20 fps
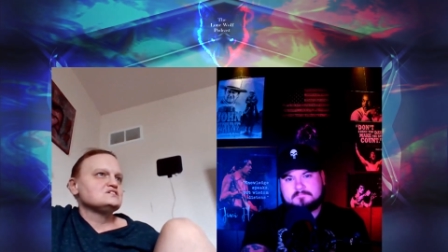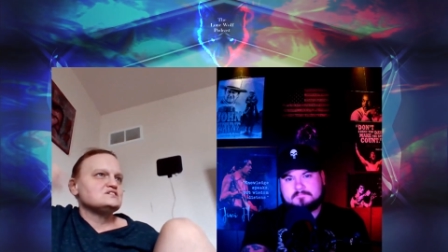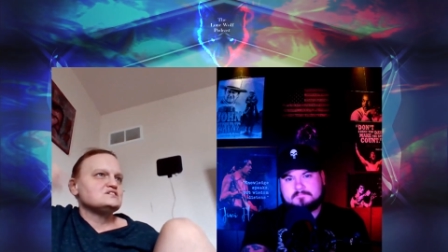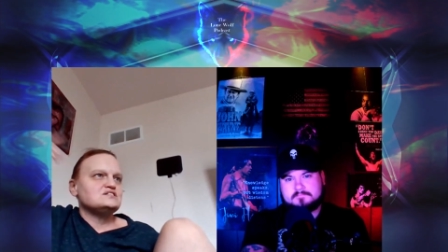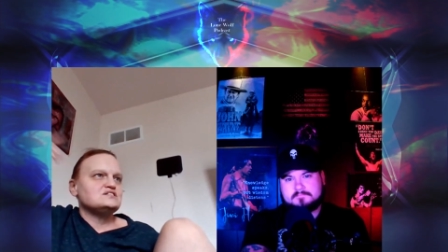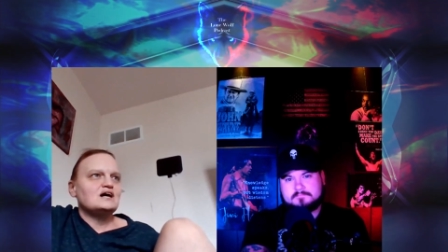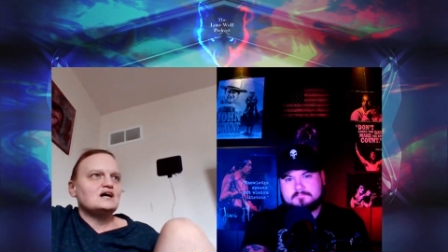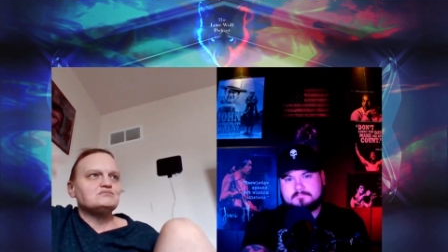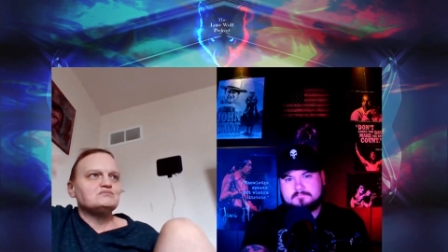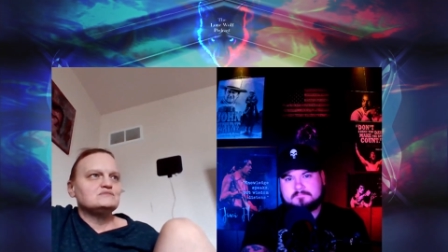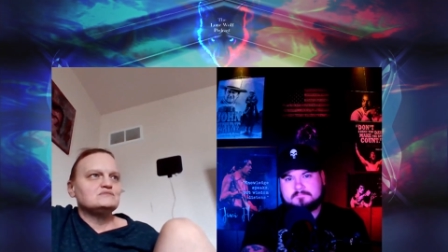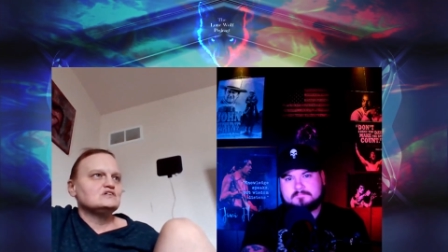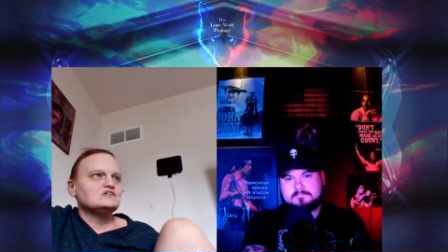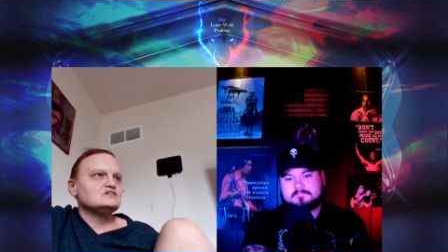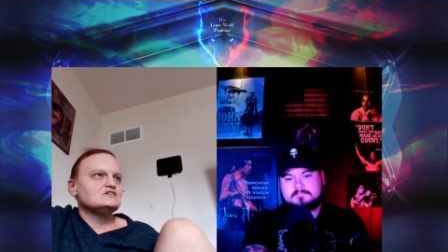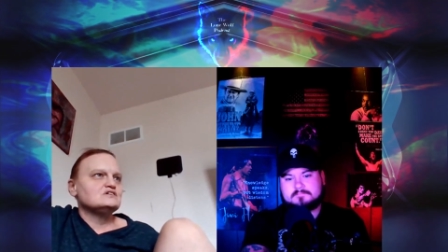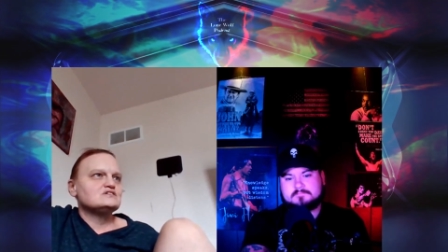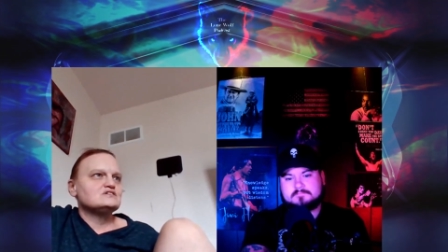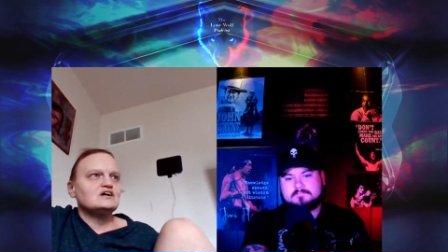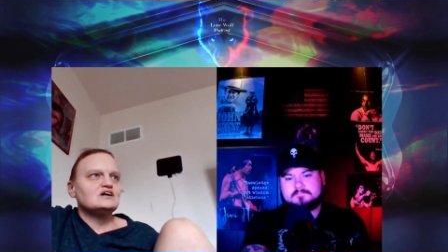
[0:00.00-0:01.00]

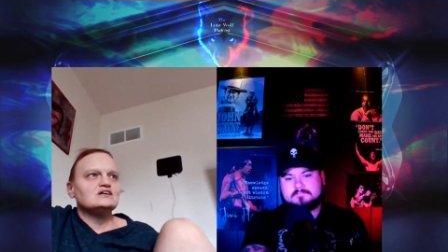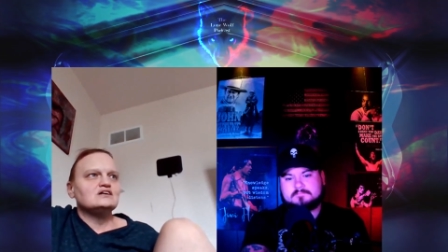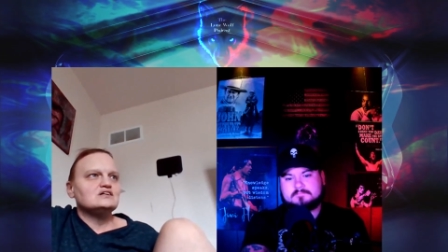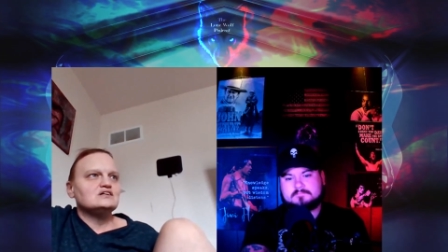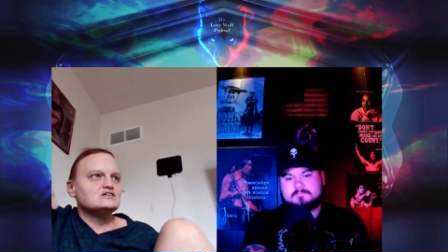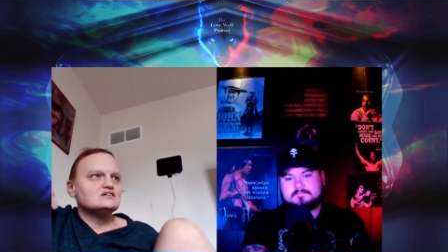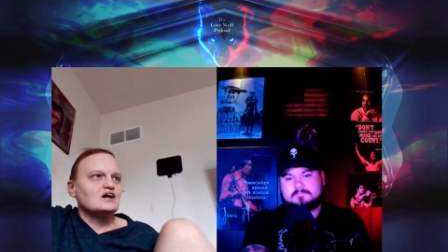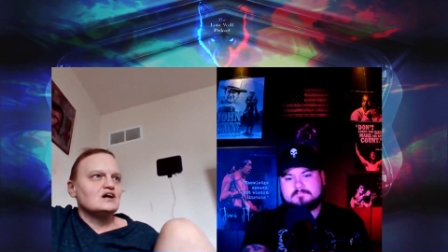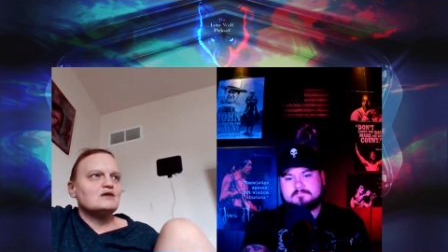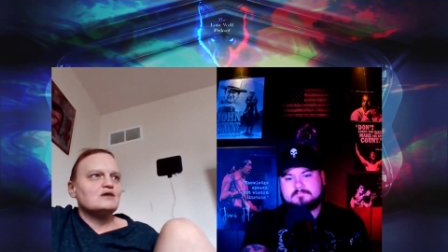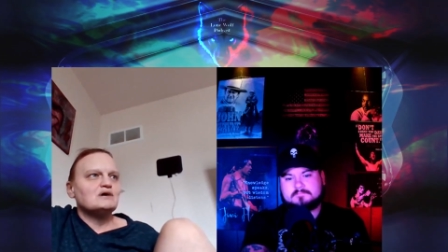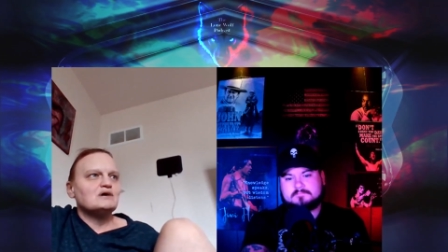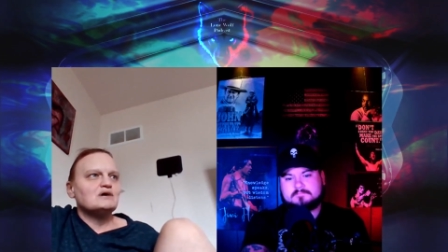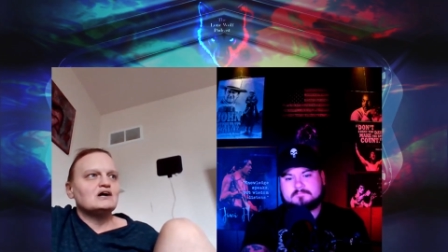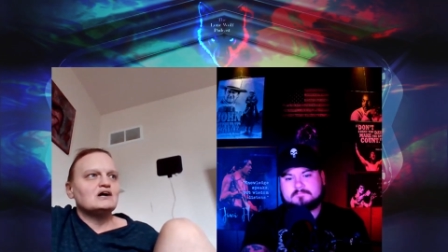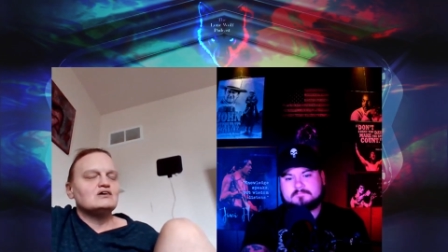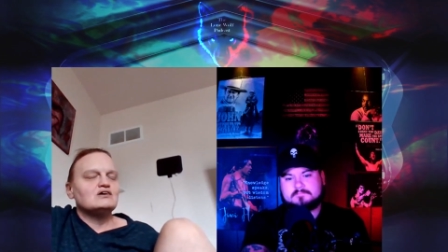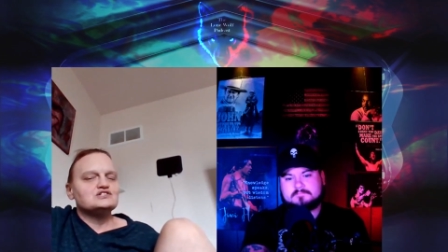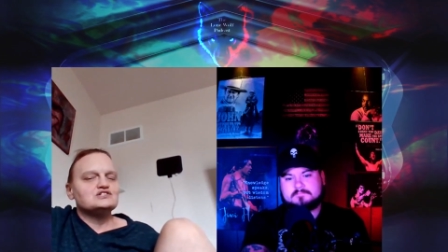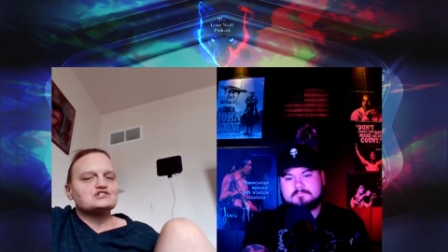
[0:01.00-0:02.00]
snapped in his head and he
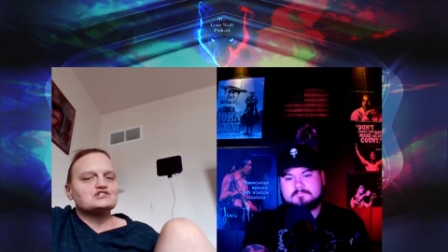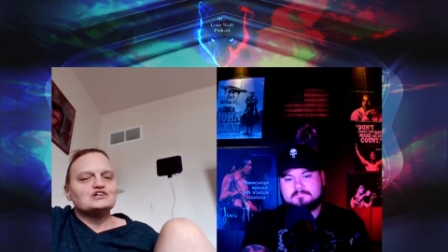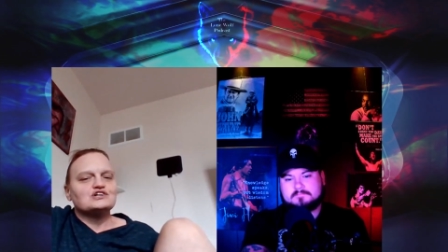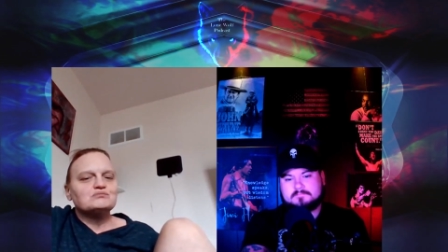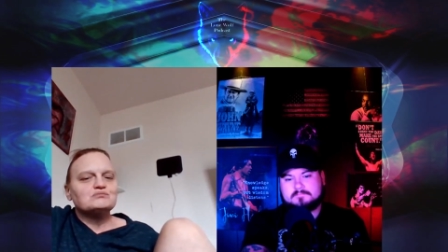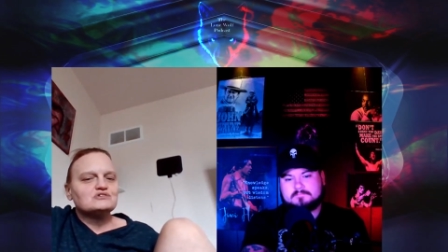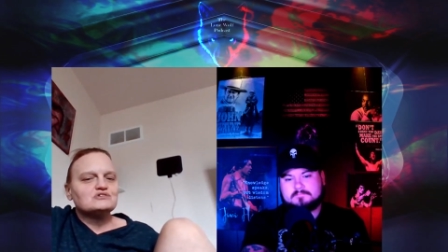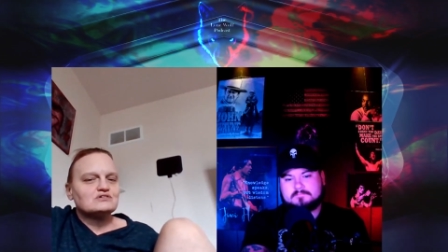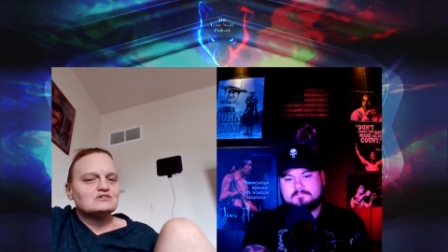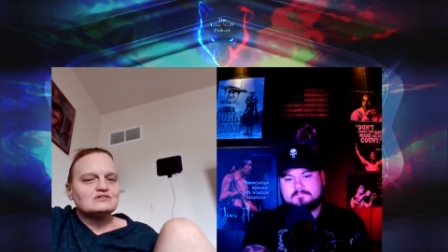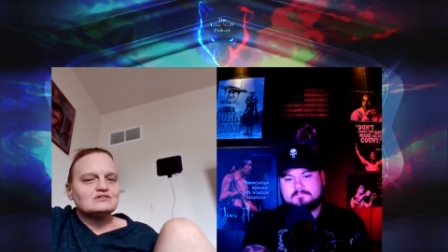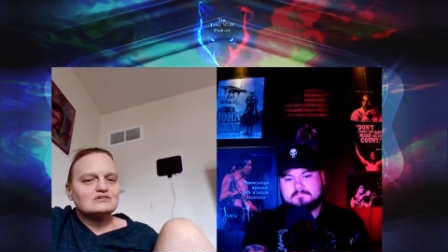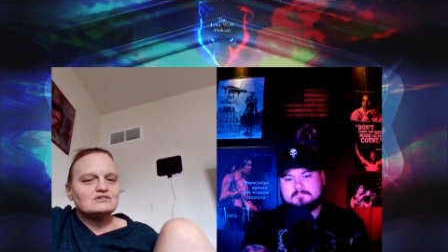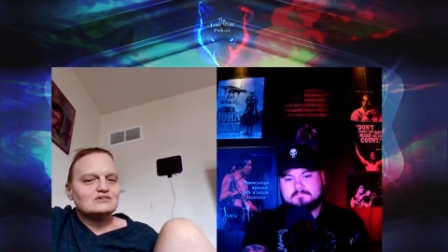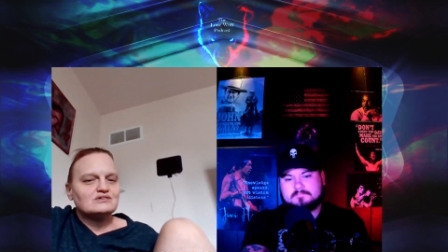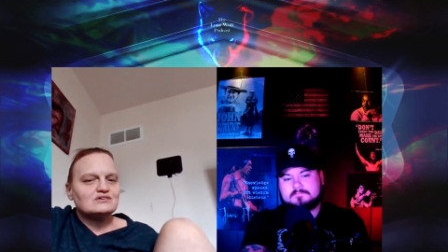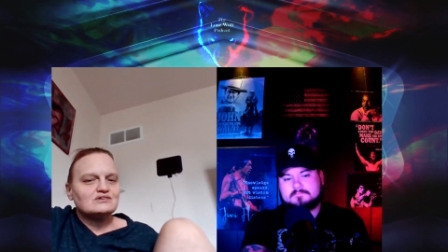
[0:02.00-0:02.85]
got back on script.